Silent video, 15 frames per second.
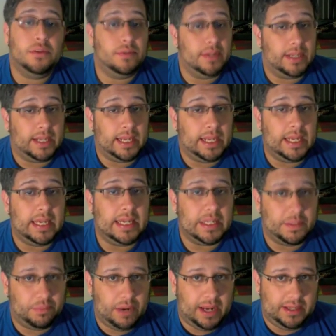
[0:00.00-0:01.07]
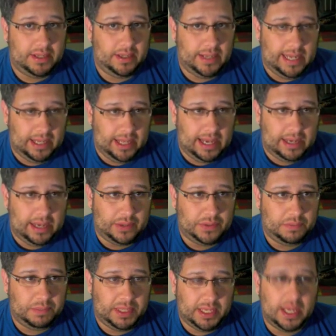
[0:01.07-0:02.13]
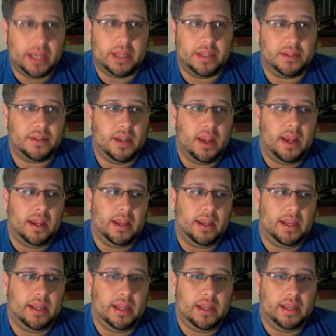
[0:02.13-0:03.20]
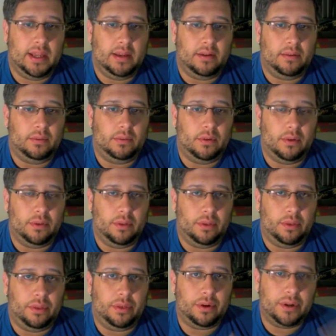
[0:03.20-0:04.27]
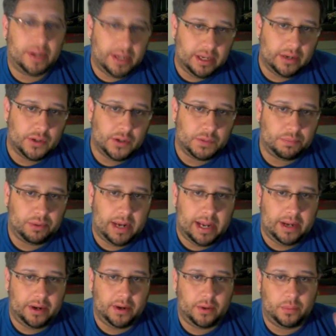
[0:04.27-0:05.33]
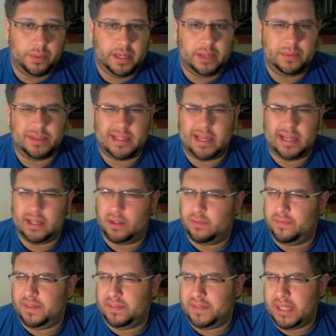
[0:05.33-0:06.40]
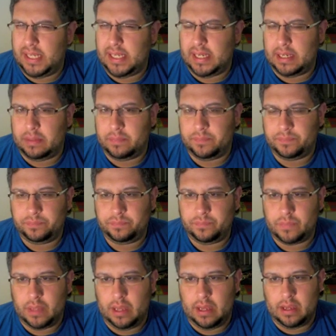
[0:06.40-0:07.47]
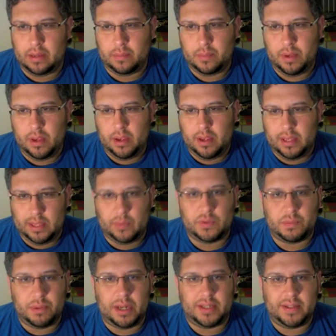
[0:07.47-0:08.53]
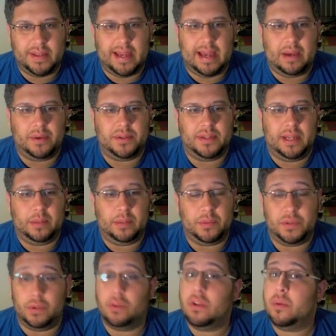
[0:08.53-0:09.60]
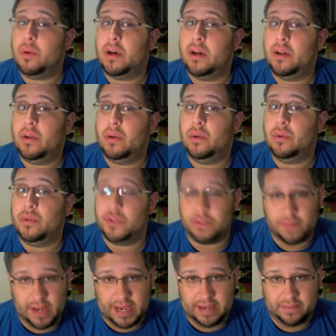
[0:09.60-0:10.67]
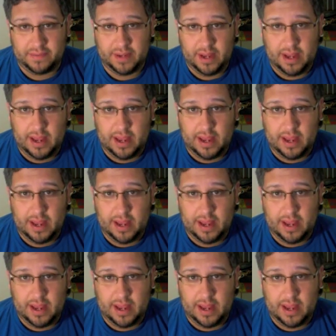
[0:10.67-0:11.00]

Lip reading: He gets brought to Hell House because he, 30 years prior, when he was like 15, he was brought to the house and was the only one who survived.